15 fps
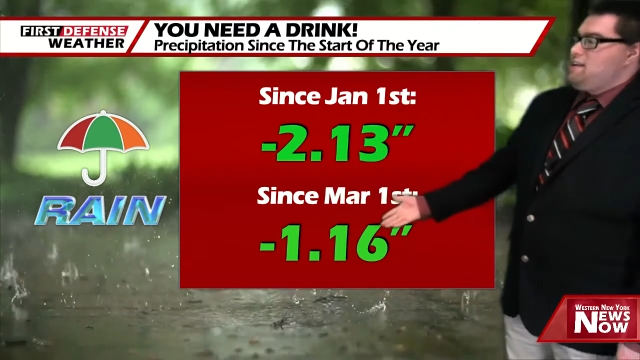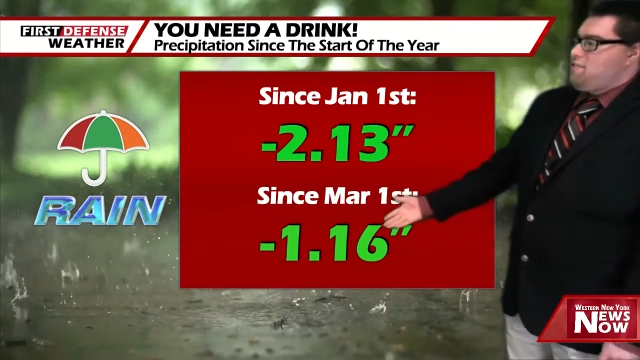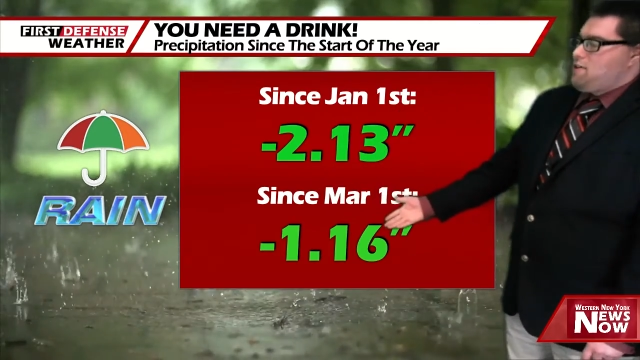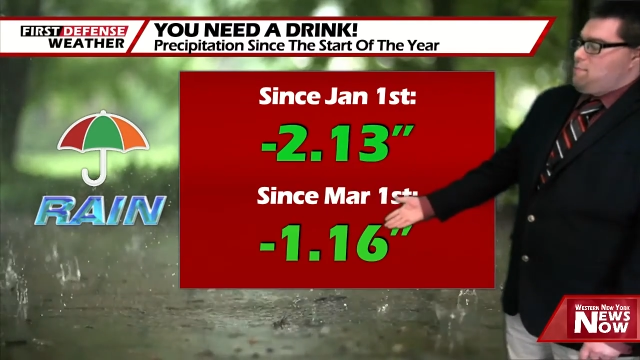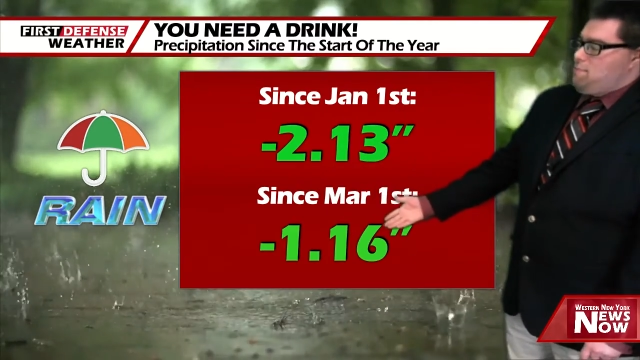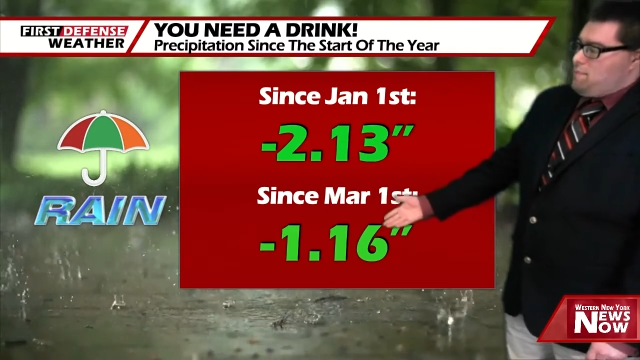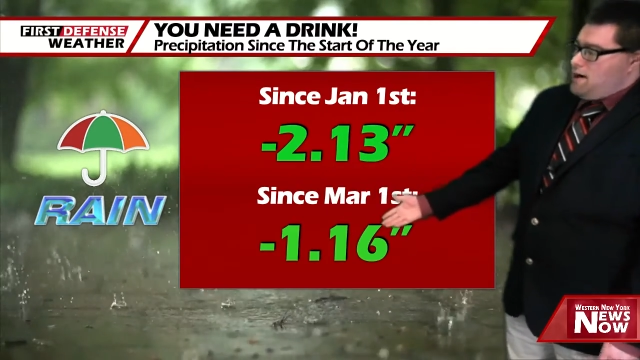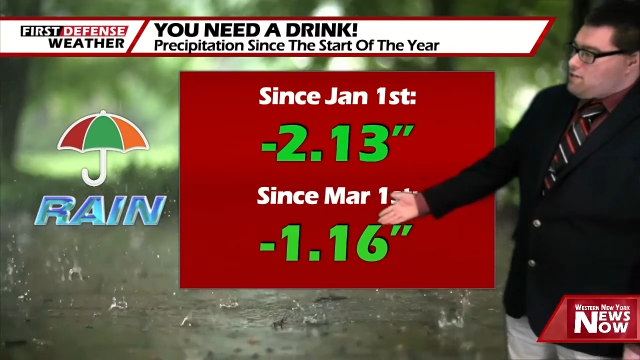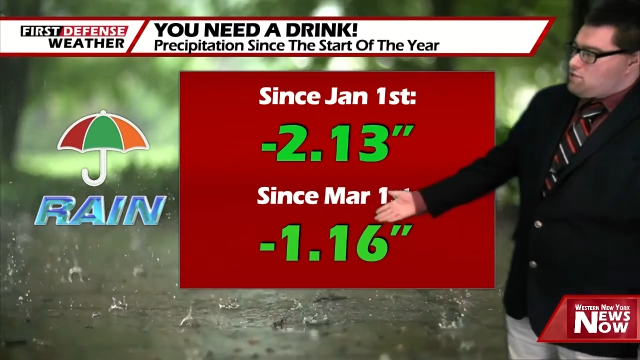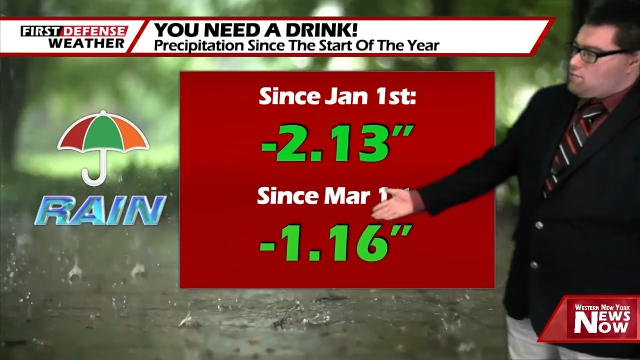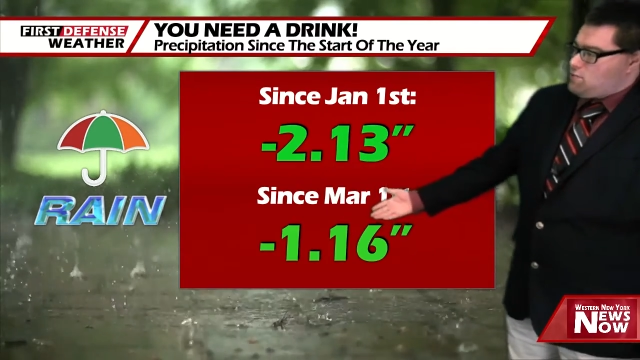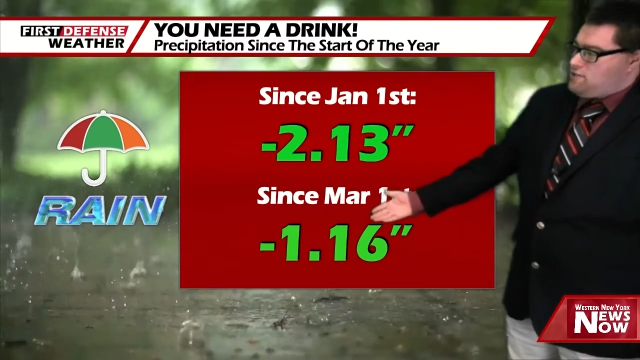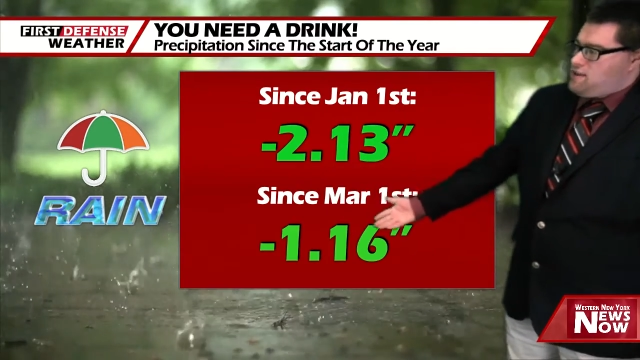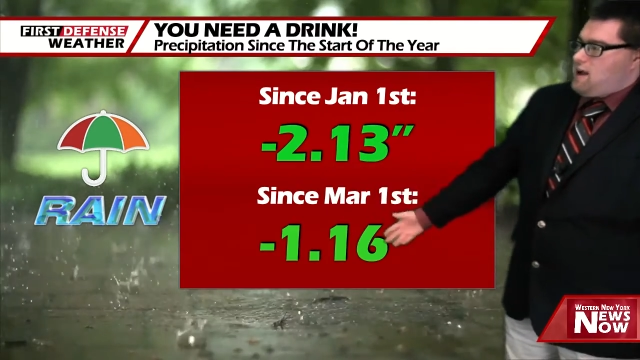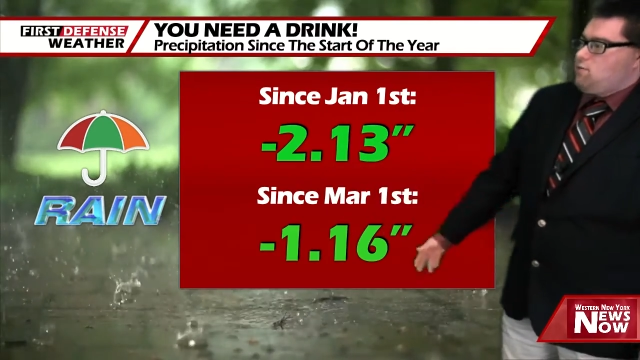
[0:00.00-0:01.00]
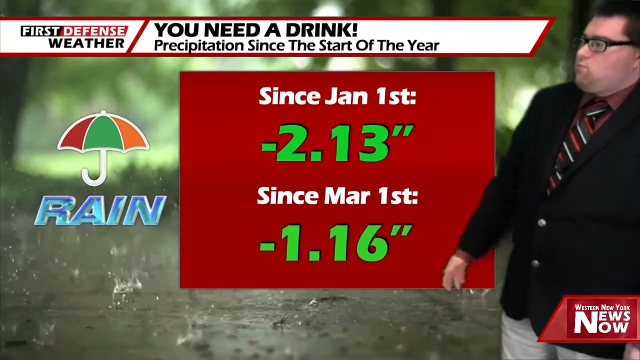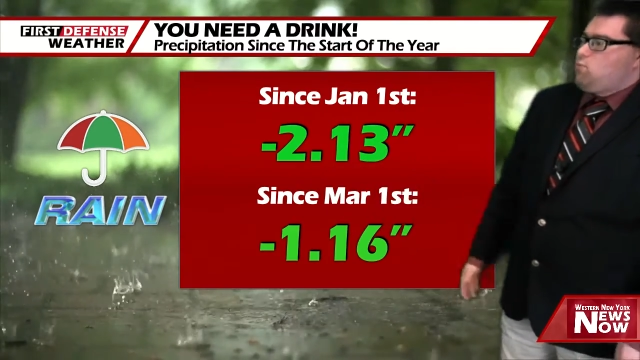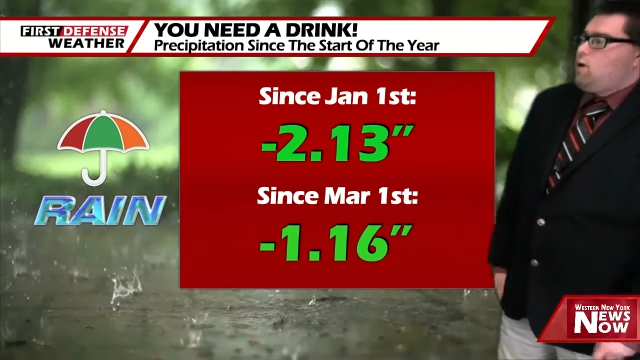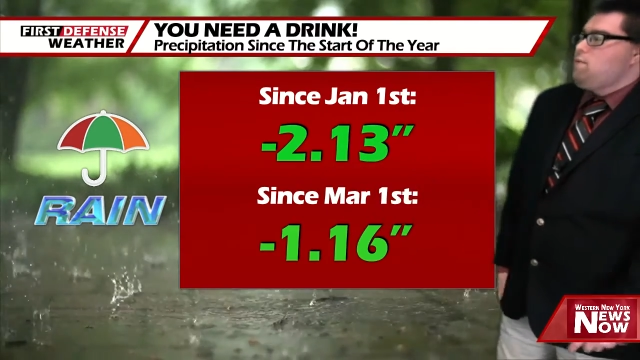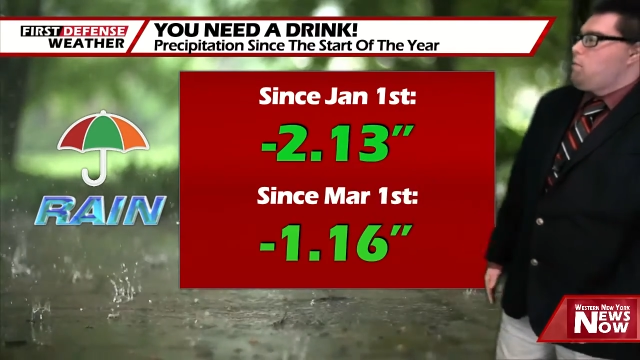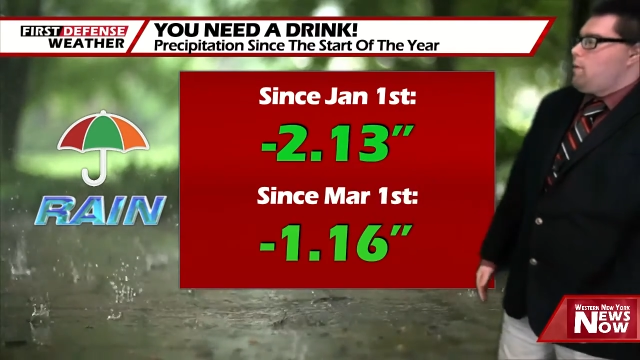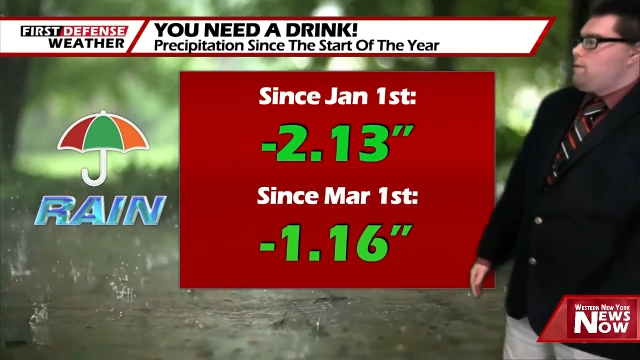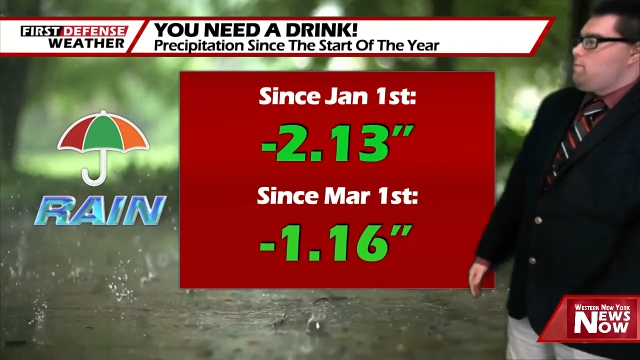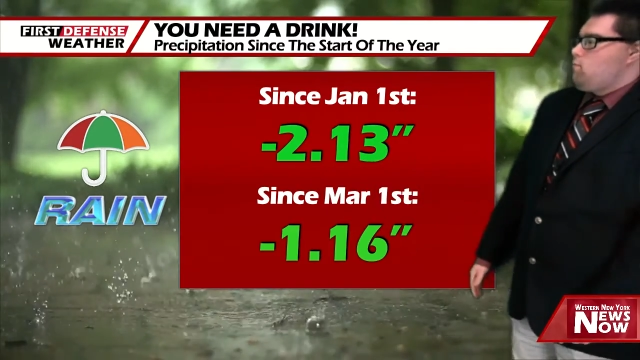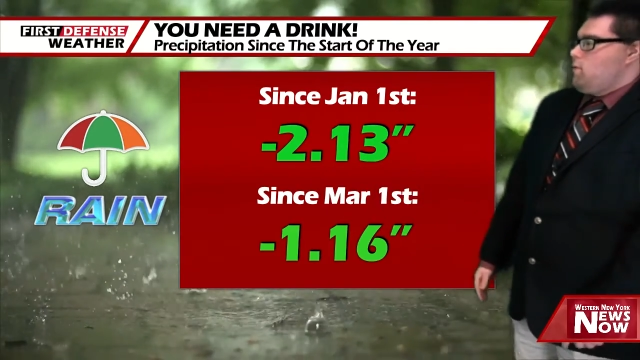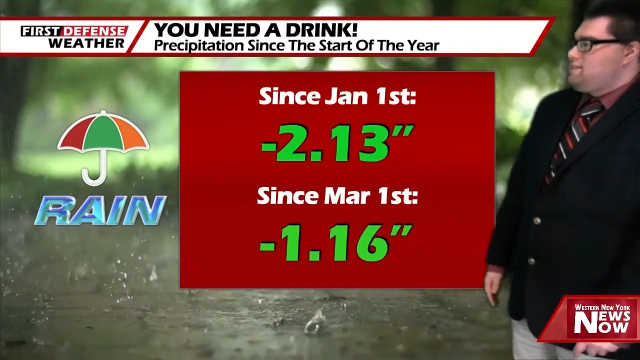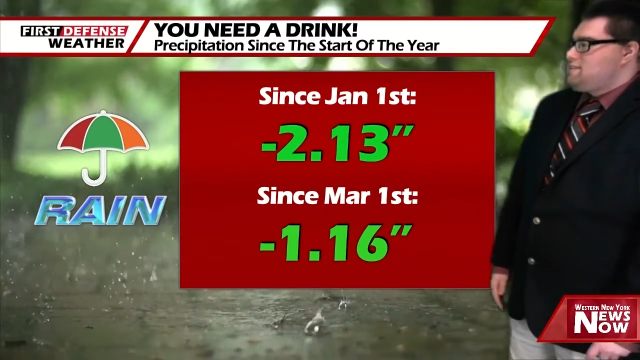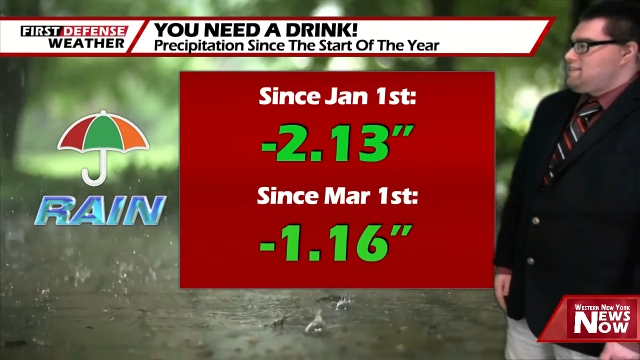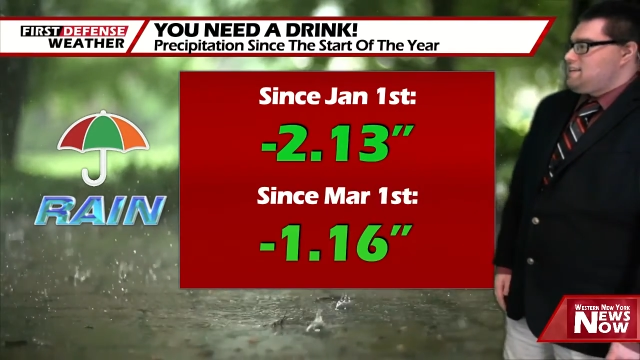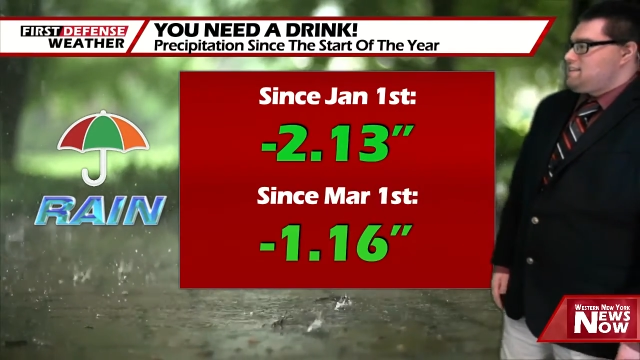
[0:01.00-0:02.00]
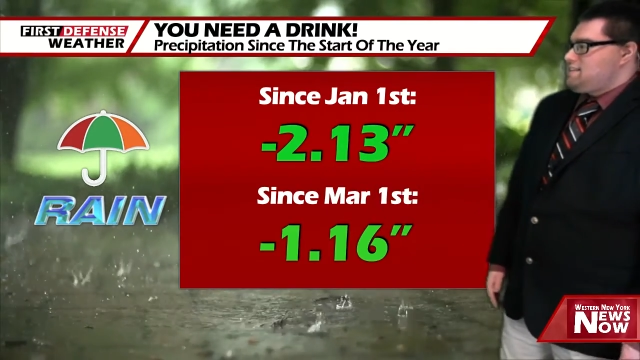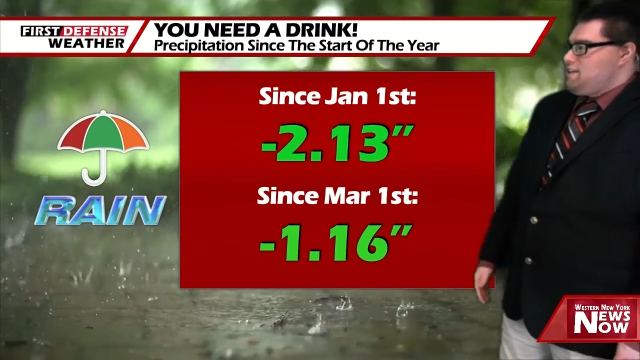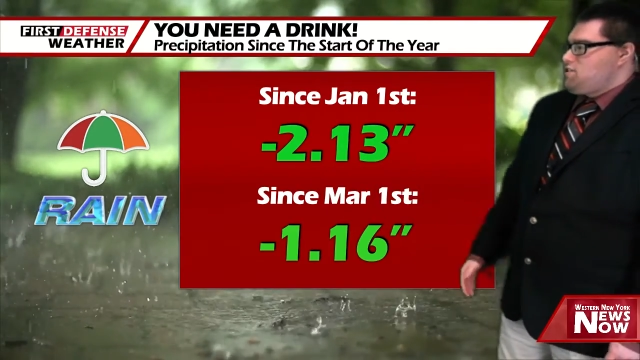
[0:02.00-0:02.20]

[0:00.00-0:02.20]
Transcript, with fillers: of the month, we're down 1.16